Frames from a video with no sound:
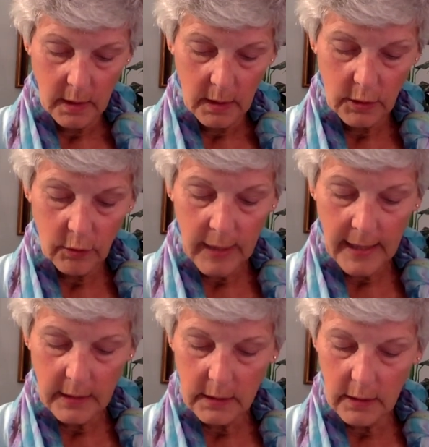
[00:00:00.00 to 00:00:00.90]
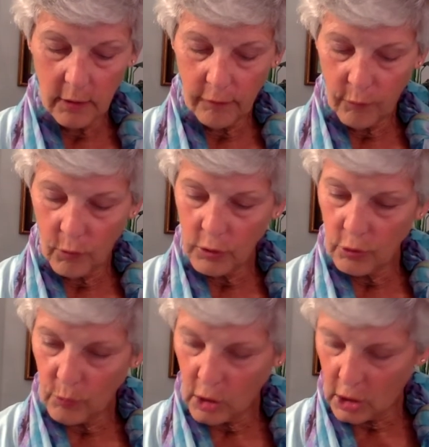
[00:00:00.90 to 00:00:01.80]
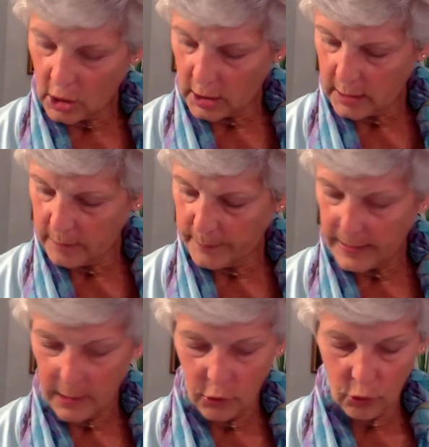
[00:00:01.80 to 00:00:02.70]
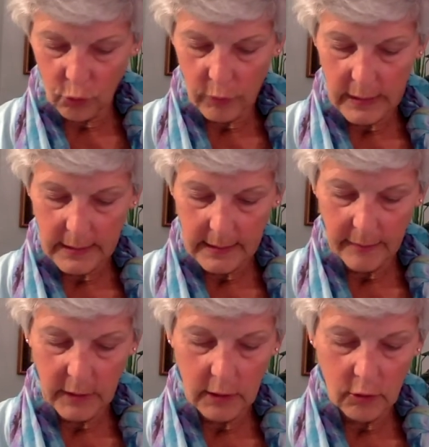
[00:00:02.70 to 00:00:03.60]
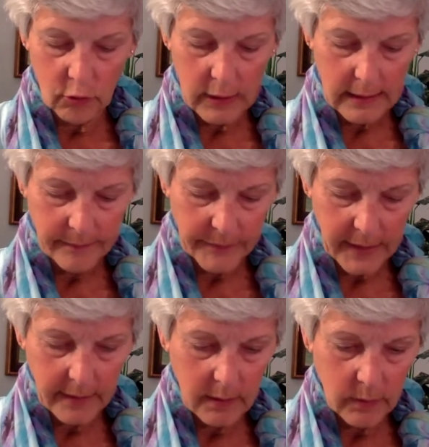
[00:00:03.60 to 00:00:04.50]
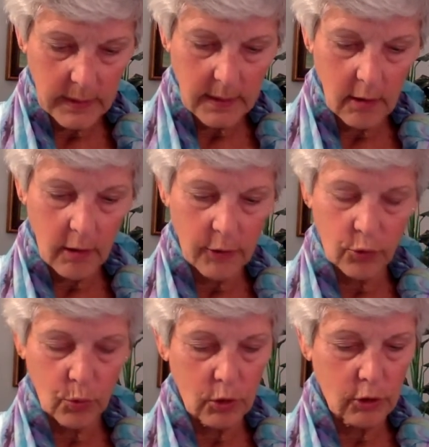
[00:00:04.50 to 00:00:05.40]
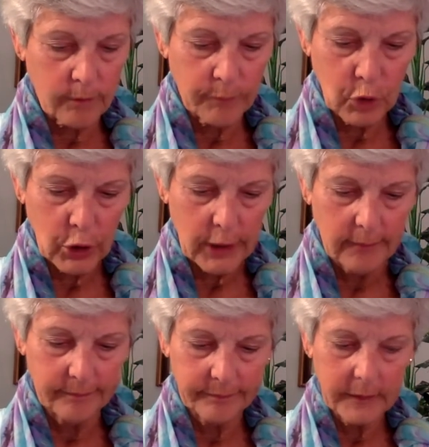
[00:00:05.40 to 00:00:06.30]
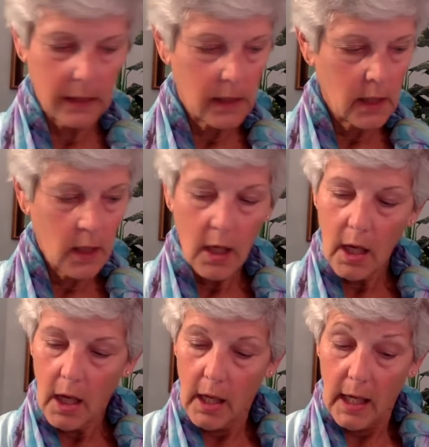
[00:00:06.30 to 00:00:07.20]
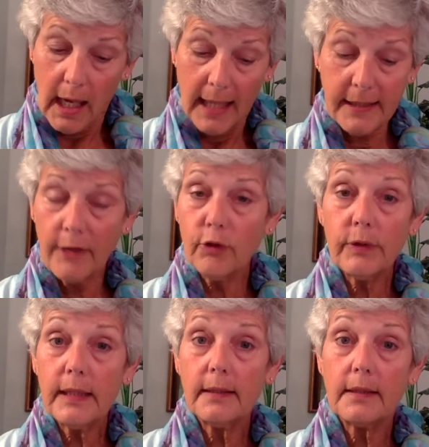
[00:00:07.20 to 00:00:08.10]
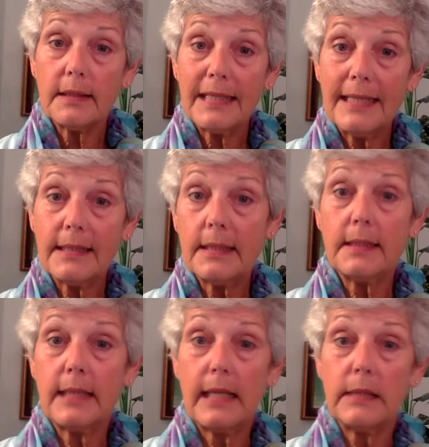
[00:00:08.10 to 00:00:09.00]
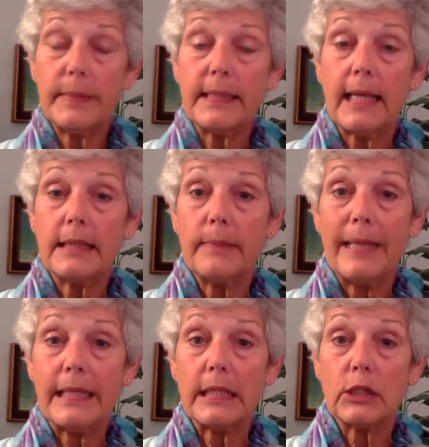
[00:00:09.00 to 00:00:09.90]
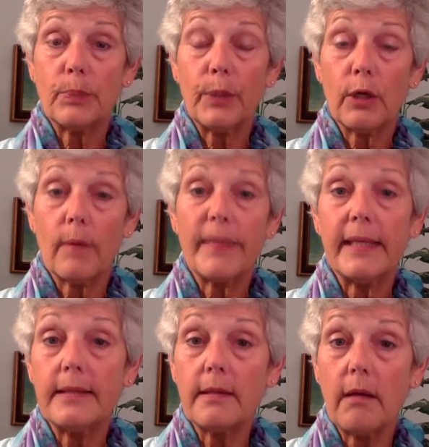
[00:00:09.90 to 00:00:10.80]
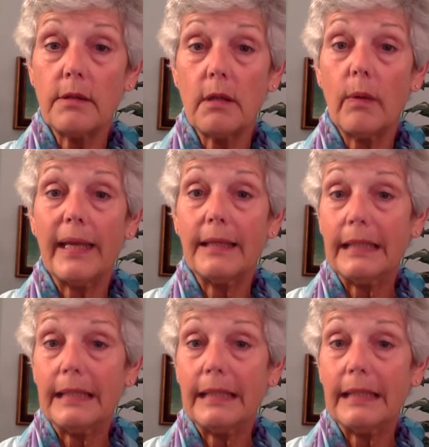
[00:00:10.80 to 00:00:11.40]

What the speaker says: So that is there for you on page 373. I think we said all those words. Good. Another thing that the testis does besides making sperm, it is also an